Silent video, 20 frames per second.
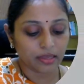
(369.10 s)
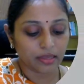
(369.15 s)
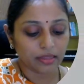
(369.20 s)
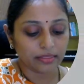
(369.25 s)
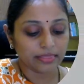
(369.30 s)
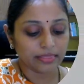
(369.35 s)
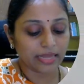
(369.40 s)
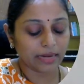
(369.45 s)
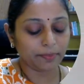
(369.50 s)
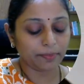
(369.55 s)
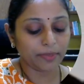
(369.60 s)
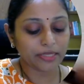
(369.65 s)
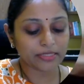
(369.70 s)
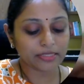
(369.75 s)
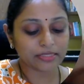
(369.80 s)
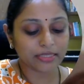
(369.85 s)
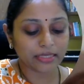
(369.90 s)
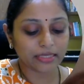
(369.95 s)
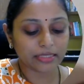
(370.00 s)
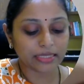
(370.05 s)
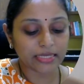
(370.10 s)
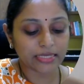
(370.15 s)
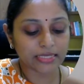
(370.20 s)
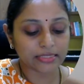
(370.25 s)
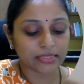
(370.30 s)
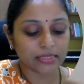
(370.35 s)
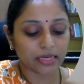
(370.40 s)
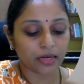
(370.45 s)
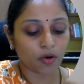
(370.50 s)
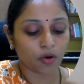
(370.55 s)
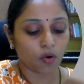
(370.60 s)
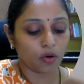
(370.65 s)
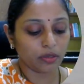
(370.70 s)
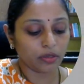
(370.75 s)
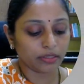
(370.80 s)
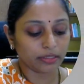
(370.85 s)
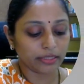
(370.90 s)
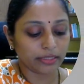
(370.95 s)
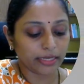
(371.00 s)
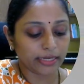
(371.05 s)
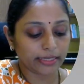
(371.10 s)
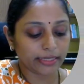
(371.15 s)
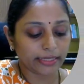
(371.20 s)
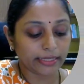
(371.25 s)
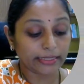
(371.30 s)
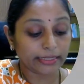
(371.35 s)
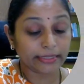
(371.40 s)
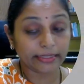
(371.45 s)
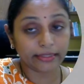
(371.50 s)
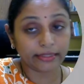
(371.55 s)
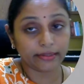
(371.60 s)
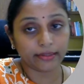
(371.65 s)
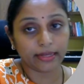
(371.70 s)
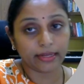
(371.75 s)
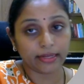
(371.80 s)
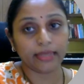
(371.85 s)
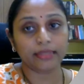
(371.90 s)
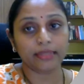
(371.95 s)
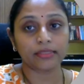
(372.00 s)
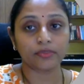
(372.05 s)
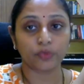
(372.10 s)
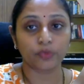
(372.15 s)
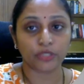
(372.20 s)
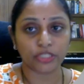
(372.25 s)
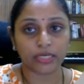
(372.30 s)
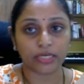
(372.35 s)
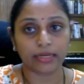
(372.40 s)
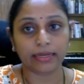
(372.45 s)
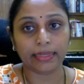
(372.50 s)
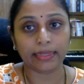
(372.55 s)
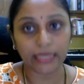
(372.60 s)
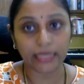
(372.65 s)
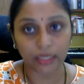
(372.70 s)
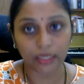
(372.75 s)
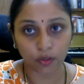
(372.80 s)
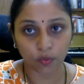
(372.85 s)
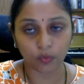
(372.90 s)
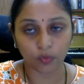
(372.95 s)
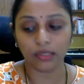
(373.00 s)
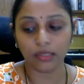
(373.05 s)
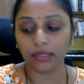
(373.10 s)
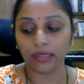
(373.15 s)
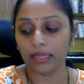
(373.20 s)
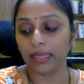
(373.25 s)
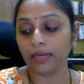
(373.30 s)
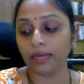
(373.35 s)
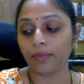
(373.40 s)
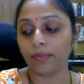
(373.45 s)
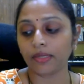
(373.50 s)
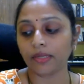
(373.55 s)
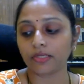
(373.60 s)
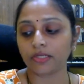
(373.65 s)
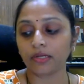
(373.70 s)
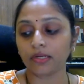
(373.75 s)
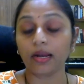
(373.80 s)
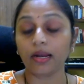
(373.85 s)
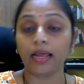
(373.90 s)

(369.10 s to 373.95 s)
That means that these are alternate interior angles which are equal in measure.